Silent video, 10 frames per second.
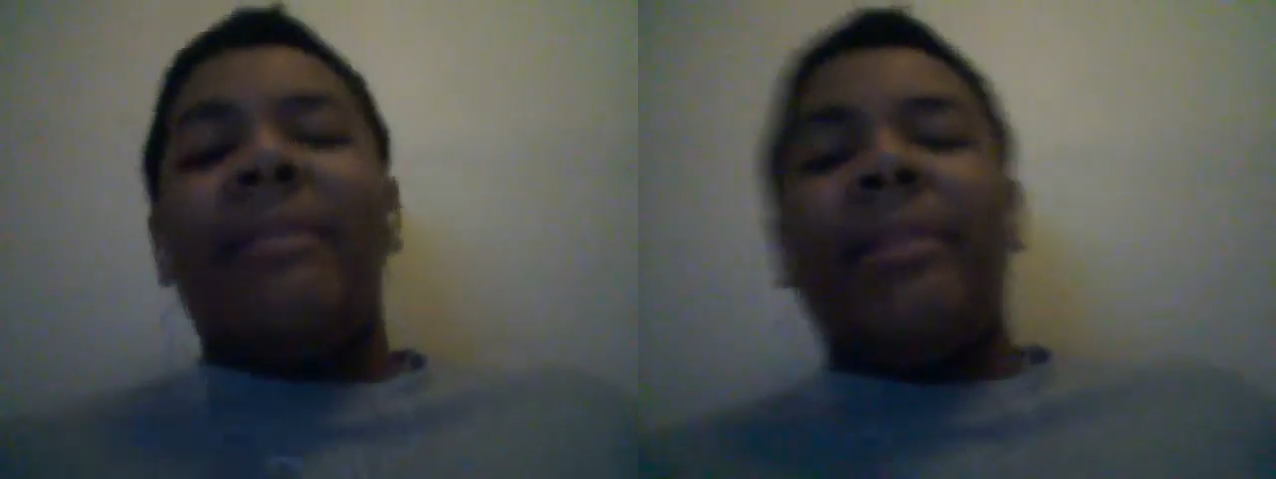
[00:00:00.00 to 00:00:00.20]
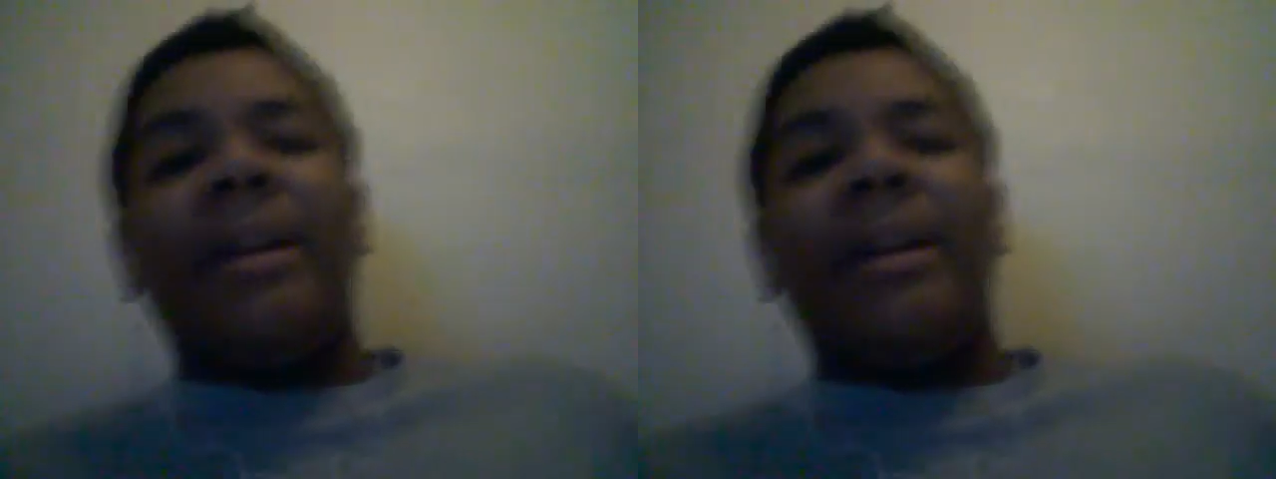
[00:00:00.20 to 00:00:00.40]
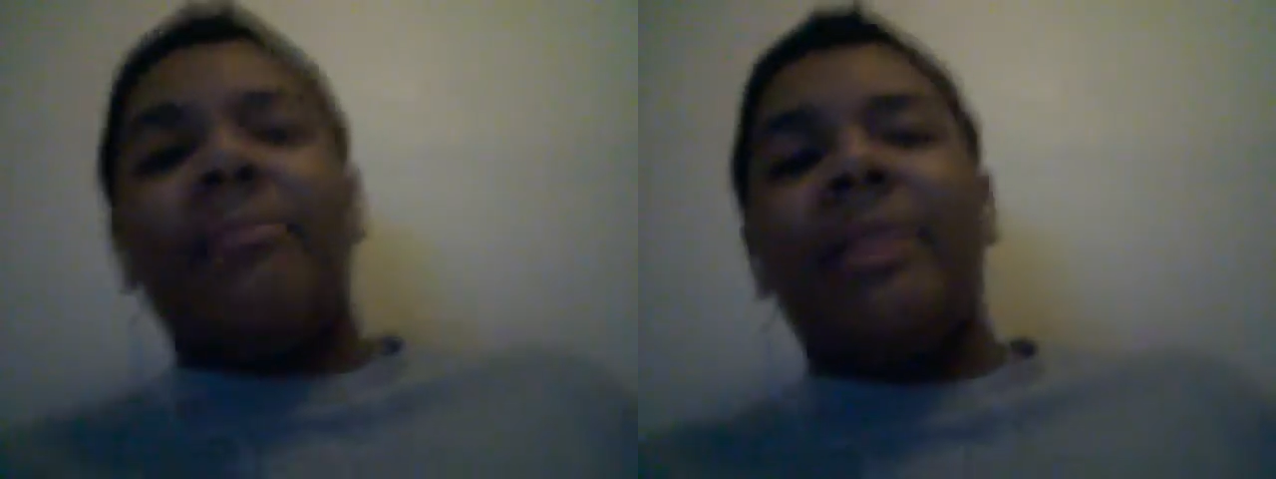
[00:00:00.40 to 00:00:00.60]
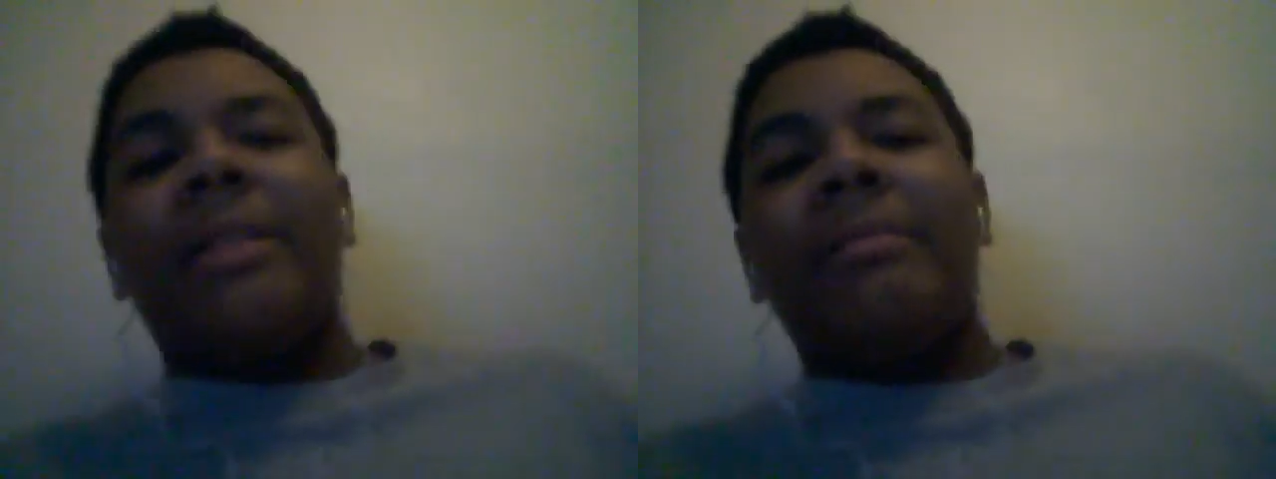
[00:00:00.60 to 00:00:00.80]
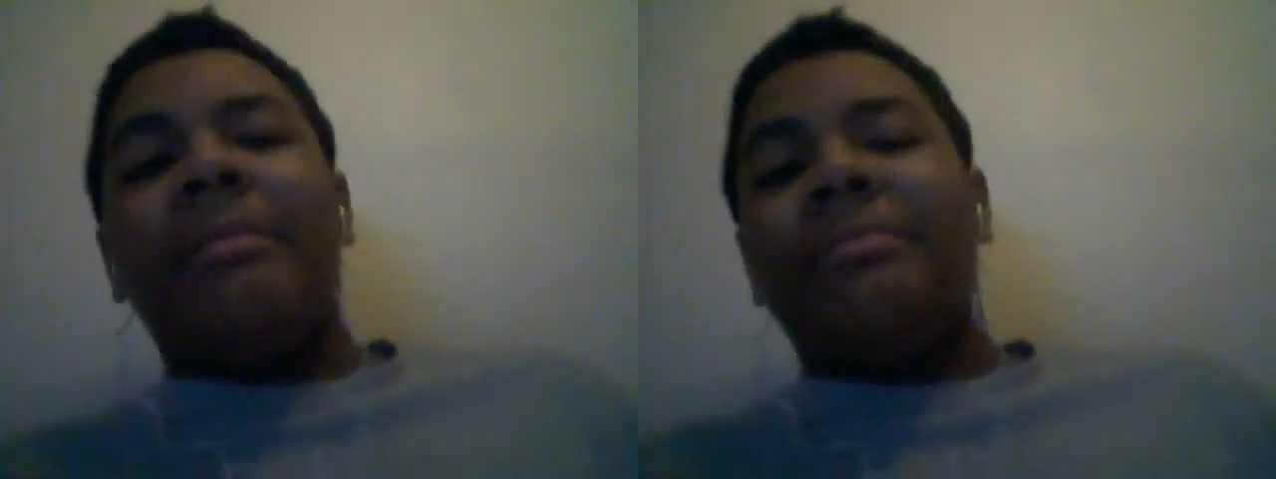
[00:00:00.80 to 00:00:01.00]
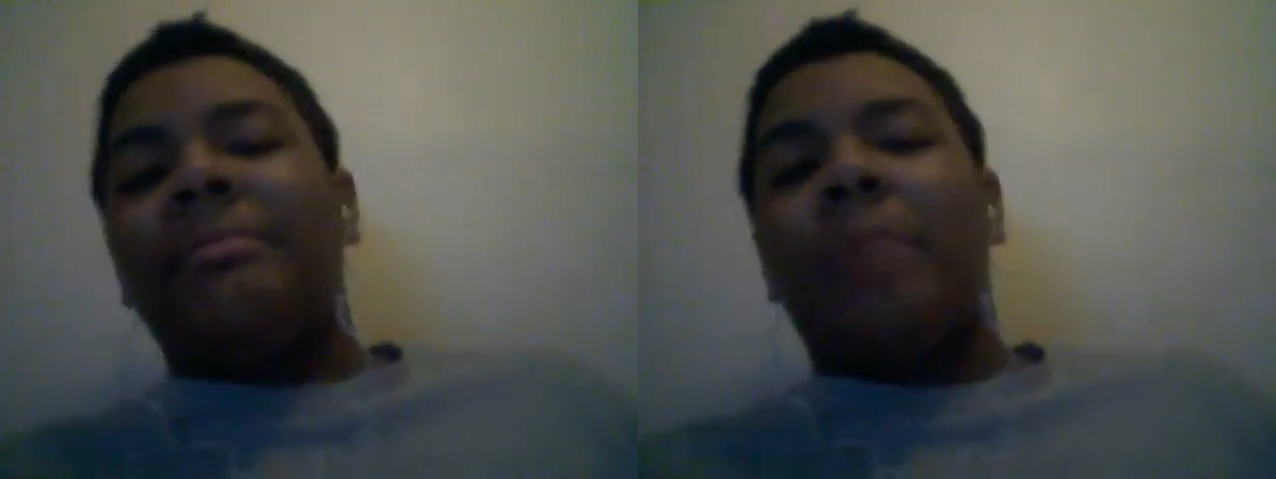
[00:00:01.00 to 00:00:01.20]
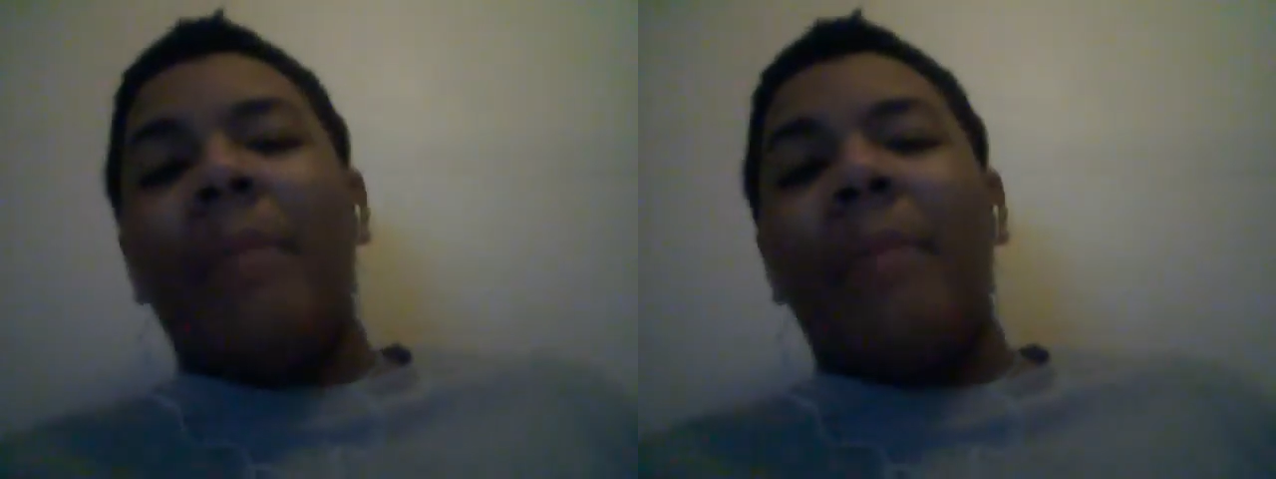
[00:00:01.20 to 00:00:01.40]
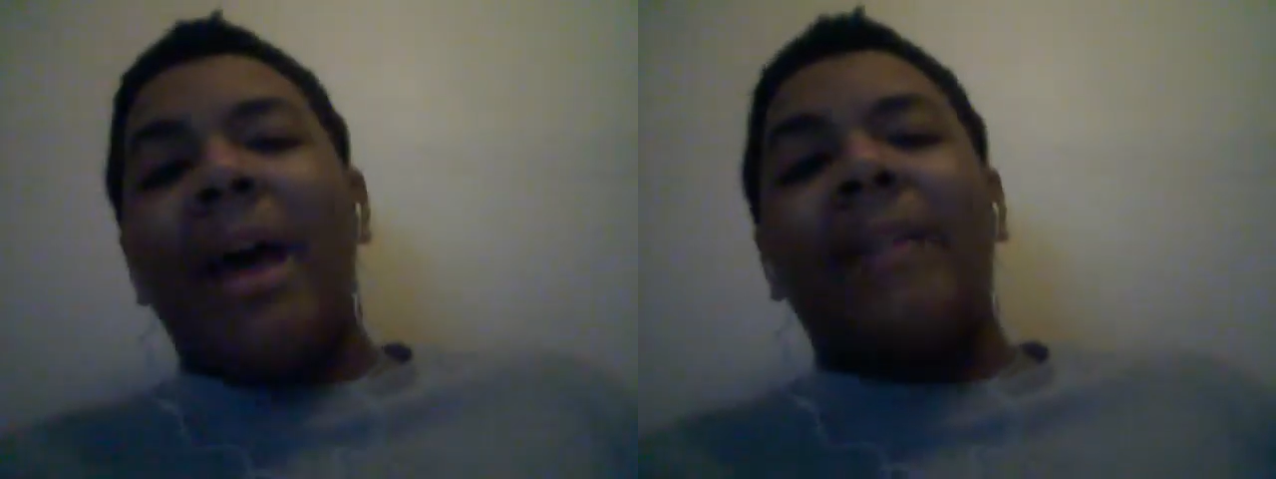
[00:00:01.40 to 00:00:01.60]
but with more
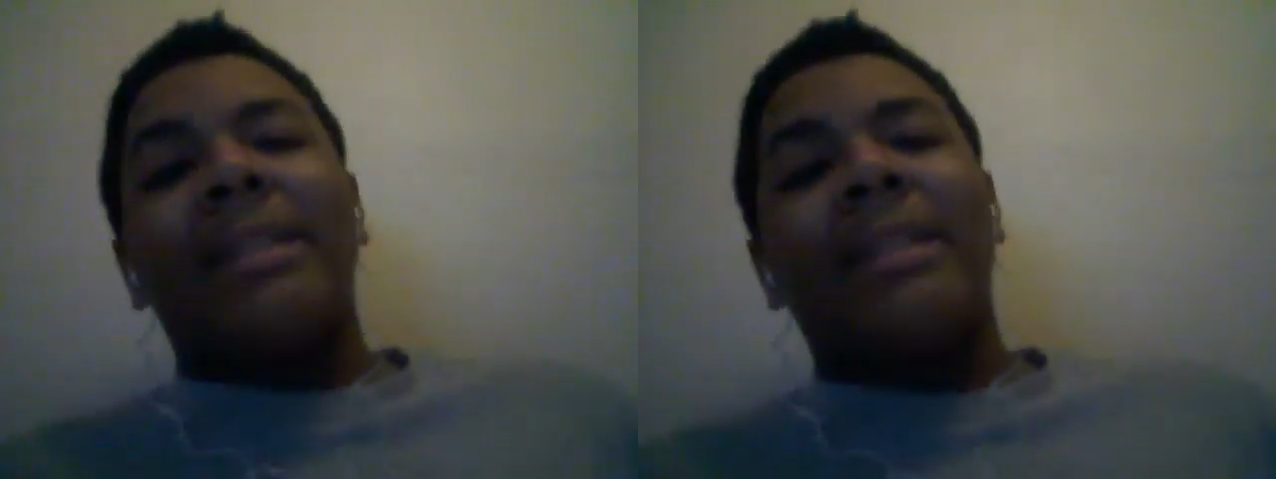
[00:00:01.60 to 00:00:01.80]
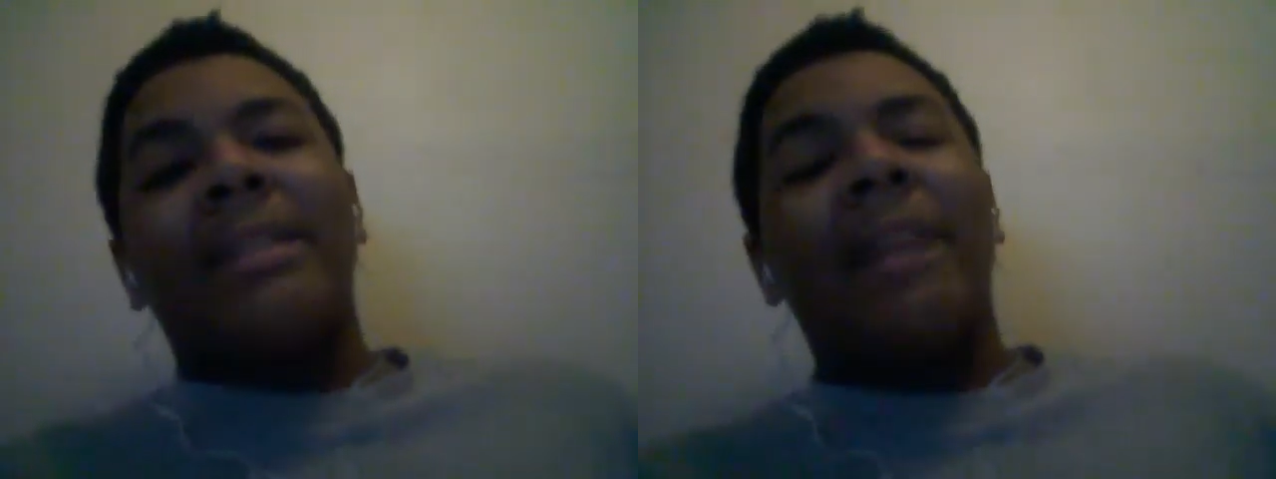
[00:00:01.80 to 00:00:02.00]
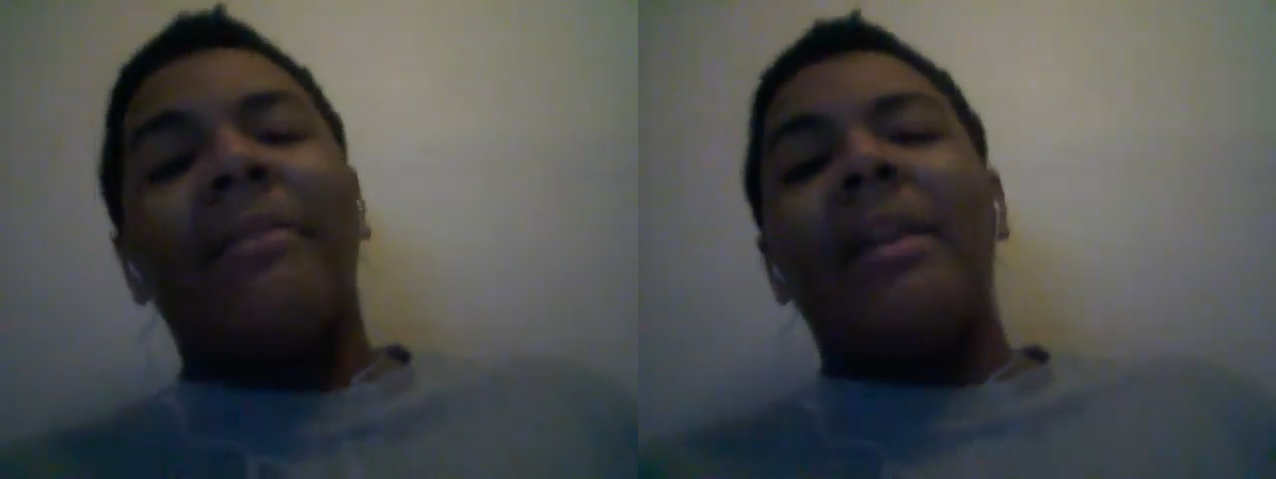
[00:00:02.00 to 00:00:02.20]
mags and stuff.